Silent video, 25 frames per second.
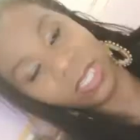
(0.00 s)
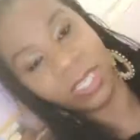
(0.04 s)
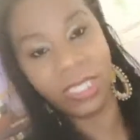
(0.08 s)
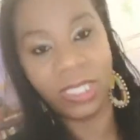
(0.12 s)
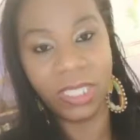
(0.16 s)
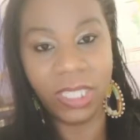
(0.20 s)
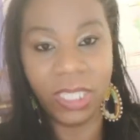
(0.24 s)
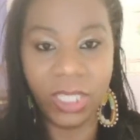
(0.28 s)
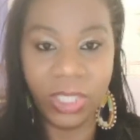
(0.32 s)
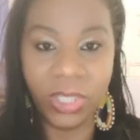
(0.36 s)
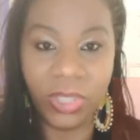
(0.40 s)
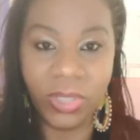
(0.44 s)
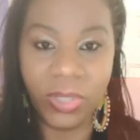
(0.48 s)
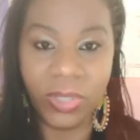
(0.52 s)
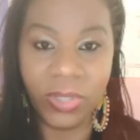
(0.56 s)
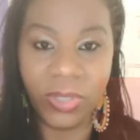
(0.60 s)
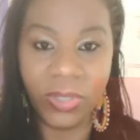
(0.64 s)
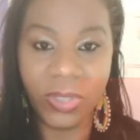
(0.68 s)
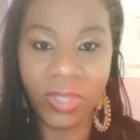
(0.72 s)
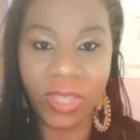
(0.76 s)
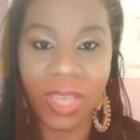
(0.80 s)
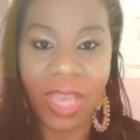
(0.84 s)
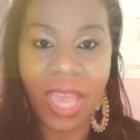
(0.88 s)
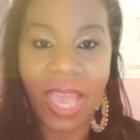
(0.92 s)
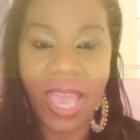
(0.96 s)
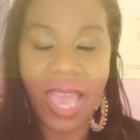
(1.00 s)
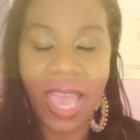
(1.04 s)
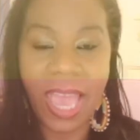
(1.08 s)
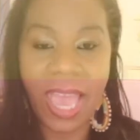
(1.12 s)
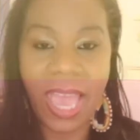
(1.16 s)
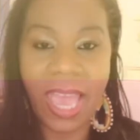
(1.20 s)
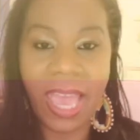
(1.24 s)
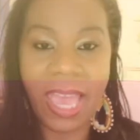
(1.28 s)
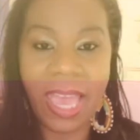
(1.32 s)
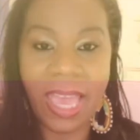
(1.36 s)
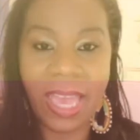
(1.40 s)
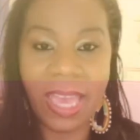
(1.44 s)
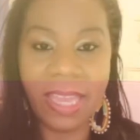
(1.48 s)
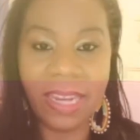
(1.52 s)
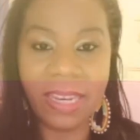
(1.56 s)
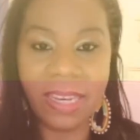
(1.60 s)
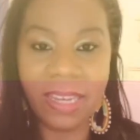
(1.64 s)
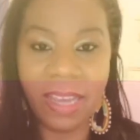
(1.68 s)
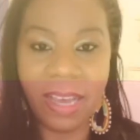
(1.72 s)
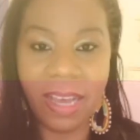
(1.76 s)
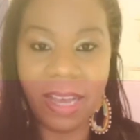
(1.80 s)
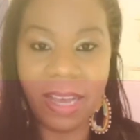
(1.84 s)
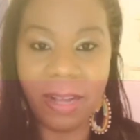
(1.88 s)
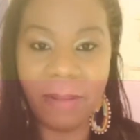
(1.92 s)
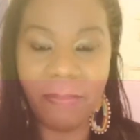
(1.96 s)
and teachers, and
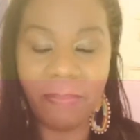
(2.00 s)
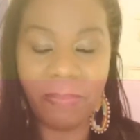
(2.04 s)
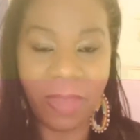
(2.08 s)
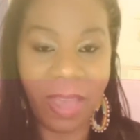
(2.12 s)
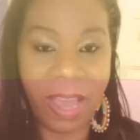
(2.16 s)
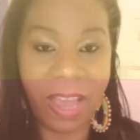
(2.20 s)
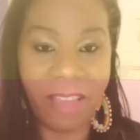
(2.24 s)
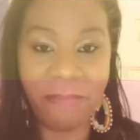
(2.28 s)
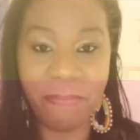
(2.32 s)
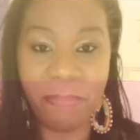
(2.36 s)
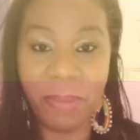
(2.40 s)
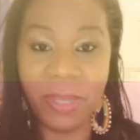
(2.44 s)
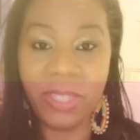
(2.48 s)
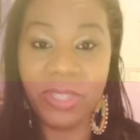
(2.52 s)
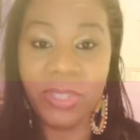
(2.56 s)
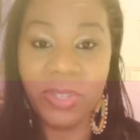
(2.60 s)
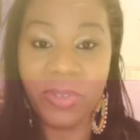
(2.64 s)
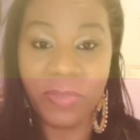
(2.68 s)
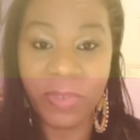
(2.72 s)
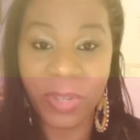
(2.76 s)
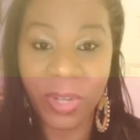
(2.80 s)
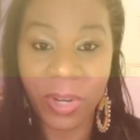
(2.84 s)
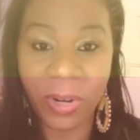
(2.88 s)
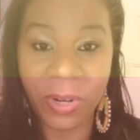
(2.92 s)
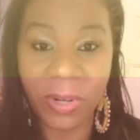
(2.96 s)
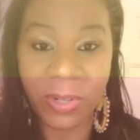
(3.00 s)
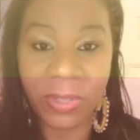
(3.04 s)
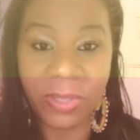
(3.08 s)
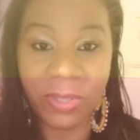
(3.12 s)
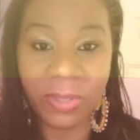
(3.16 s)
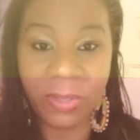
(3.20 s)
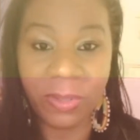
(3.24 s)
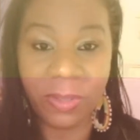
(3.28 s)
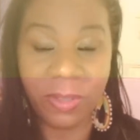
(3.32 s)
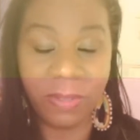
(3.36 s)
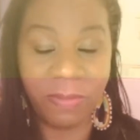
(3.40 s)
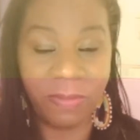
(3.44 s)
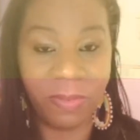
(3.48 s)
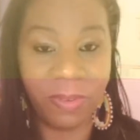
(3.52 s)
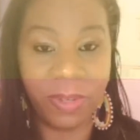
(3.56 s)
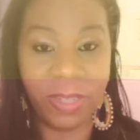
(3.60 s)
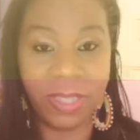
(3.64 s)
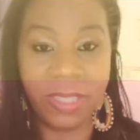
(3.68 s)
I've been to rehearsals. For